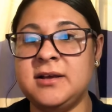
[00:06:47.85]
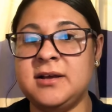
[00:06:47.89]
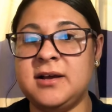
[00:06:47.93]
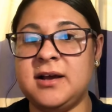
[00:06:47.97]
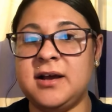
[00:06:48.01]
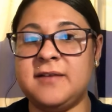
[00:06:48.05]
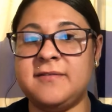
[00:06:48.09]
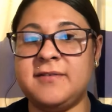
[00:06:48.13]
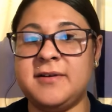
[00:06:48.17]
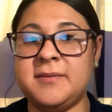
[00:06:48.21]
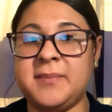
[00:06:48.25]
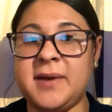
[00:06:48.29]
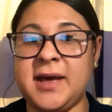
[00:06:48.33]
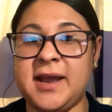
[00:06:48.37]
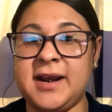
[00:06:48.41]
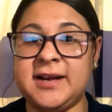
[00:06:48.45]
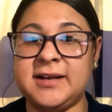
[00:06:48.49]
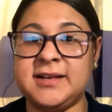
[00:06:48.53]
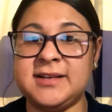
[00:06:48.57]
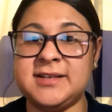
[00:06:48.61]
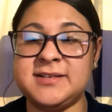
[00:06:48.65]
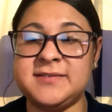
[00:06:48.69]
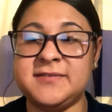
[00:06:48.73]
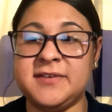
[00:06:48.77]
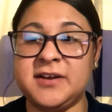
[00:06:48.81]

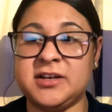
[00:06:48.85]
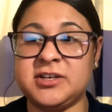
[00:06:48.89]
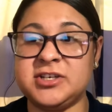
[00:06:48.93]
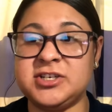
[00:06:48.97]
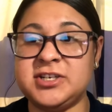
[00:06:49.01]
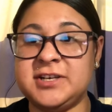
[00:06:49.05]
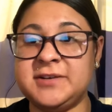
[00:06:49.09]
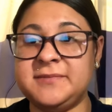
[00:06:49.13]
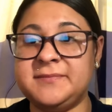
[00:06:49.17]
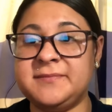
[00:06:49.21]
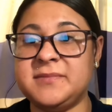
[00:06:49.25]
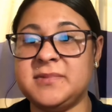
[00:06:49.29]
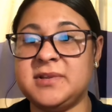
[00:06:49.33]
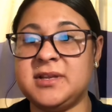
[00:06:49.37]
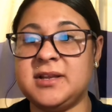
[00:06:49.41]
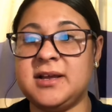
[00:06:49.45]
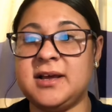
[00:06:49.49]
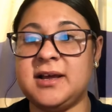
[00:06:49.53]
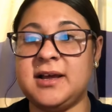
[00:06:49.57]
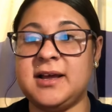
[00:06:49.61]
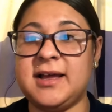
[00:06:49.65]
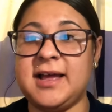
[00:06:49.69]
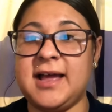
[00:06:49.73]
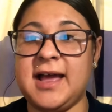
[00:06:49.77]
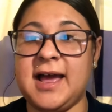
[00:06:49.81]
dysfunction,
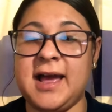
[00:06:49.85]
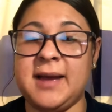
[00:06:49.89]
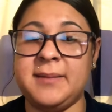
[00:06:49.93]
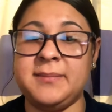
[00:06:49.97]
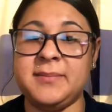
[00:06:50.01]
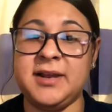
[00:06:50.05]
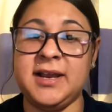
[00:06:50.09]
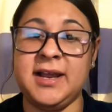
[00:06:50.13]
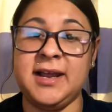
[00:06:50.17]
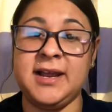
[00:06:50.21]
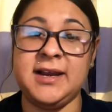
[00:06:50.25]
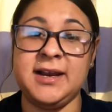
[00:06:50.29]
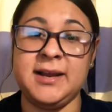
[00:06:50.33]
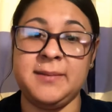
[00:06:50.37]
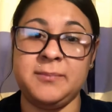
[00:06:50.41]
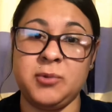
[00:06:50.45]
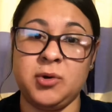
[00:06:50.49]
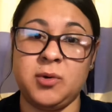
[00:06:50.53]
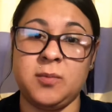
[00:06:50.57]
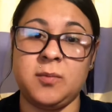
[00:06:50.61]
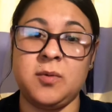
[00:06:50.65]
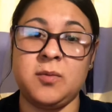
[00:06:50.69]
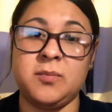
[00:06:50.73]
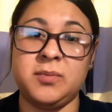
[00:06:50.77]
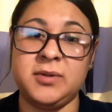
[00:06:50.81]
and
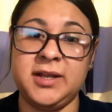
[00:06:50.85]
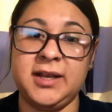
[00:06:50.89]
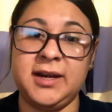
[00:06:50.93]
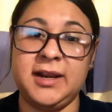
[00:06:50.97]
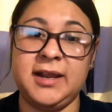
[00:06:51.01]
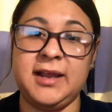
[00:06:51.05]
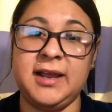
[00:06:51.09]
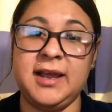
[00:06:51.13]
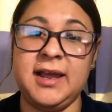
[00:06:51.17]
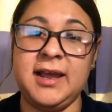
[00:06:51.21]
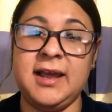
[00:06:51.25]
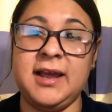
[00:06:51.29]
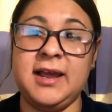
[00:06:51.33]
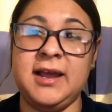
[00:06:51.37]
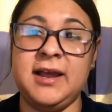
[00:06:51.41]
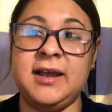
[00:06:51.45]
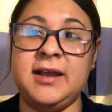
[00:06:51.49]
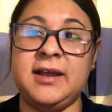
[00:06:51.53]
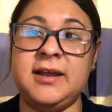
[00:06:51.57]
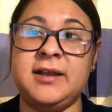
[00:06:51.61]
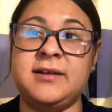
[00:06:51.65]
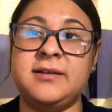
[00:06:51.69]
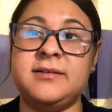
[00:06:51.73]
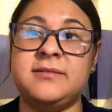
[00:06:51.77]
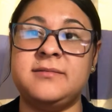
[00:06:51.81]
abnormal bleeding.
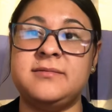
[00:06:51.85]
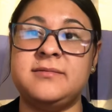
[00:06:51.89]
A